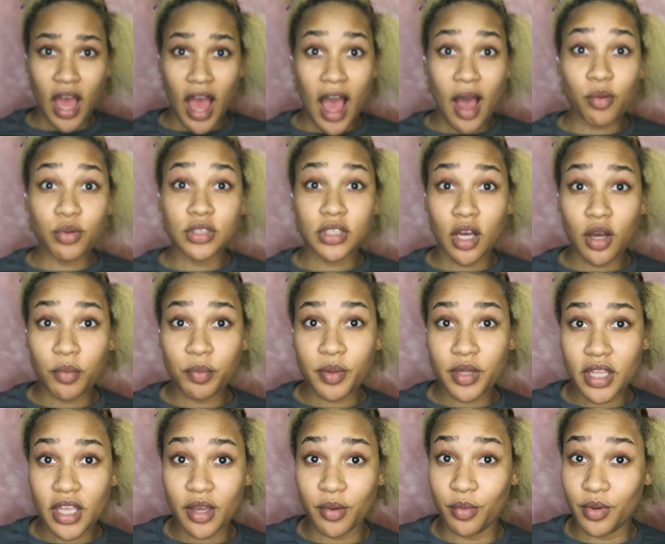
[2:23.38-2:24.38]
I was
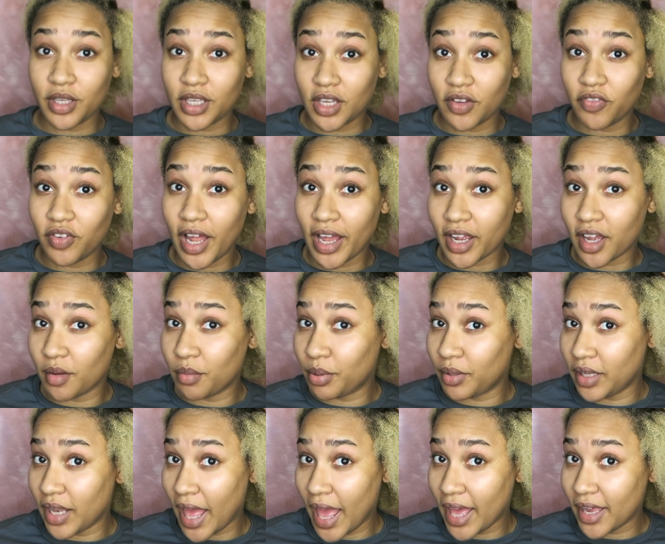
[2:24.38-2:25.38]
hoping it would give like a
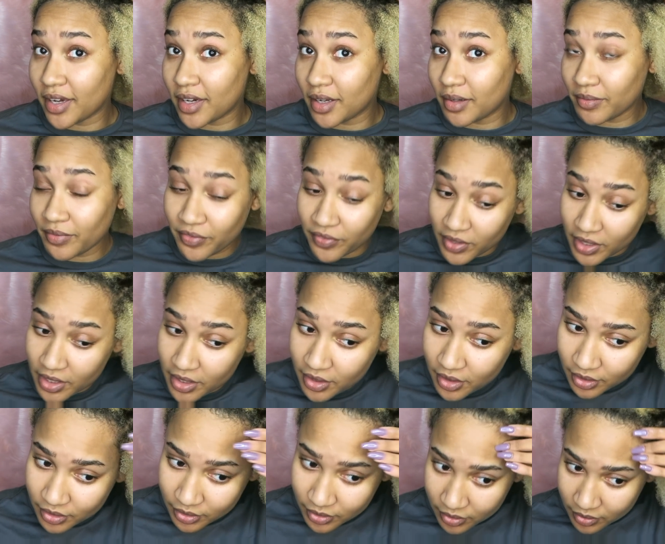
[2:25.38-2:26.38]
platinum
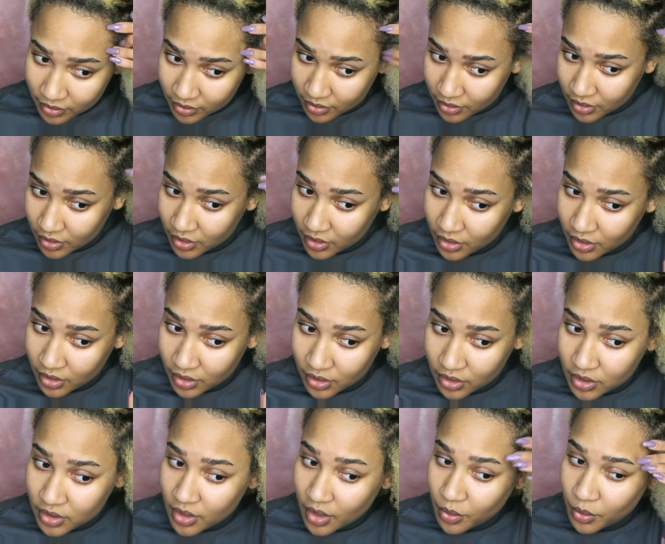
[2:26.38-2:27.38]
feel,
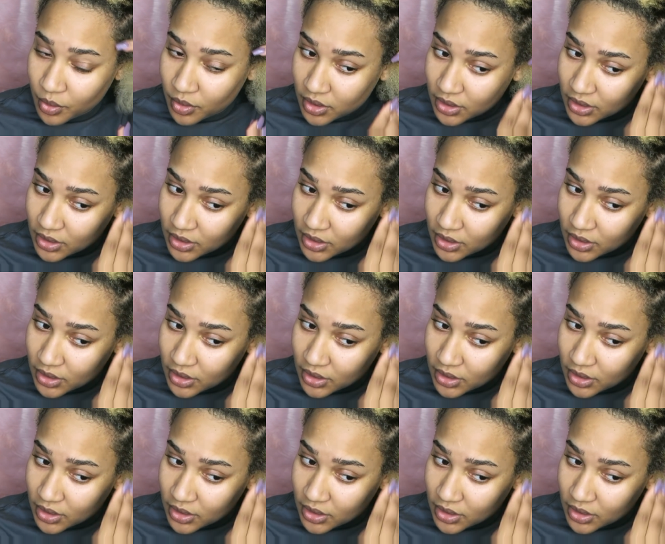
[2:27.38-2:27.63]
so we'll